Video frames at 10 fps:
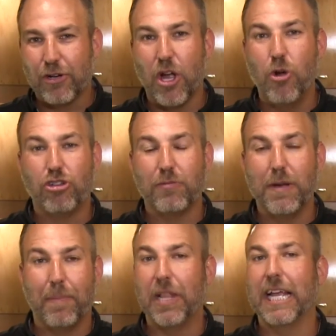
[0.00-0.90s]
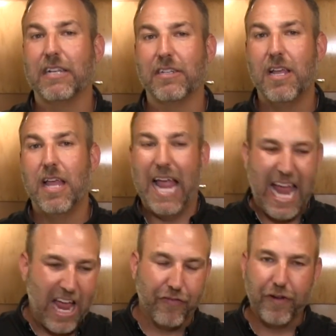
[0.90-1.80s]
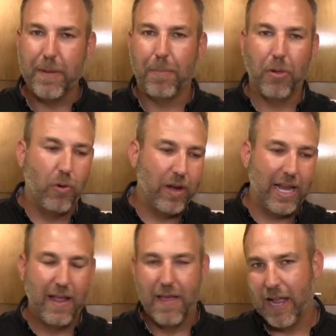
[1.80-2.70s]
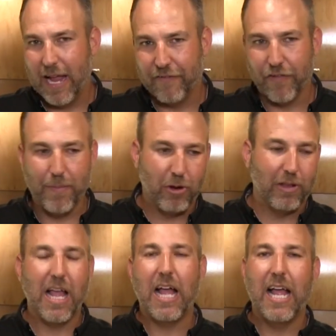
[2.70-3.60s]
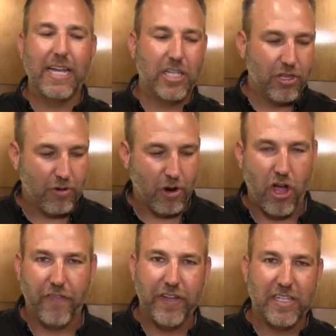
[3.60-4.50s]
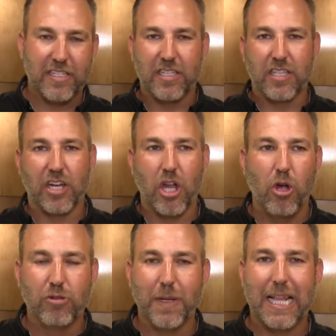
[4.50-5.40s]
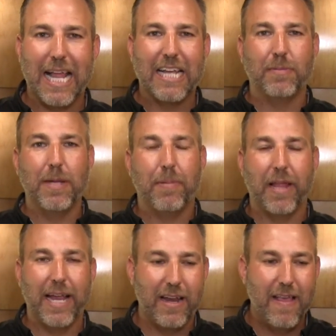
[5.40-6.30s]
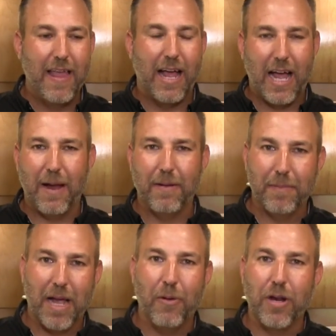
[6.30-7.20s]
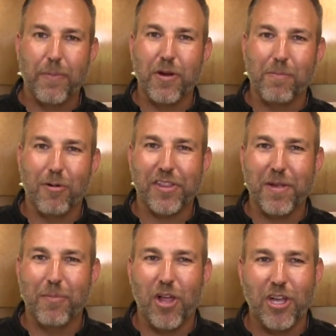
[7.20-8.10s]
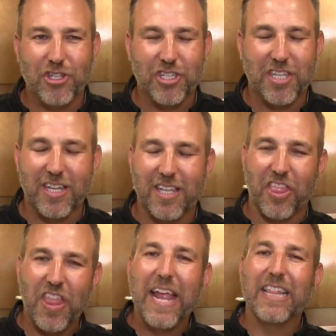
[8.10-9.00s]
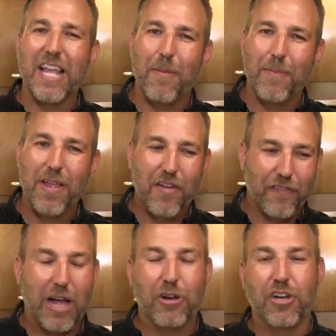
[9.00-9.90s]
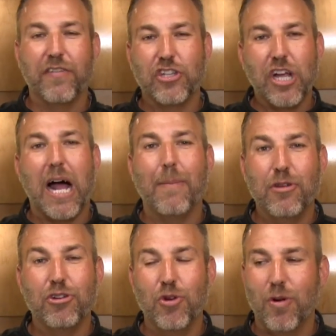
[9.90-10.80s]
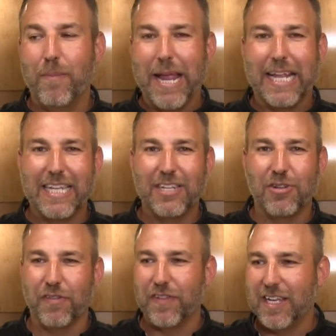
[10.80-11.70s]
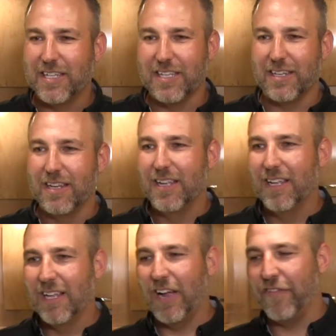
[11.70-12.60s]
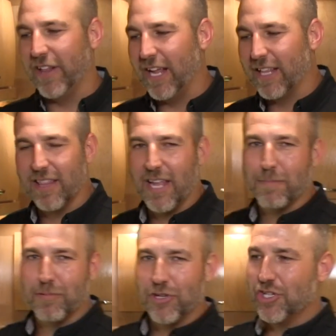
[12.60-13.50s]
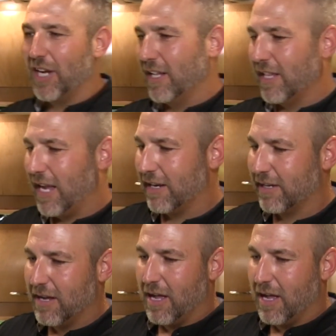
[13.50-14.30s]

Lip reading: Coachmen plant. Every employee, from their line to their office, the Coachmen Class B plant, I went up there and brought them lunch to thank them for how good of a job they're doing making these RVs, and I feel like they appreciated that.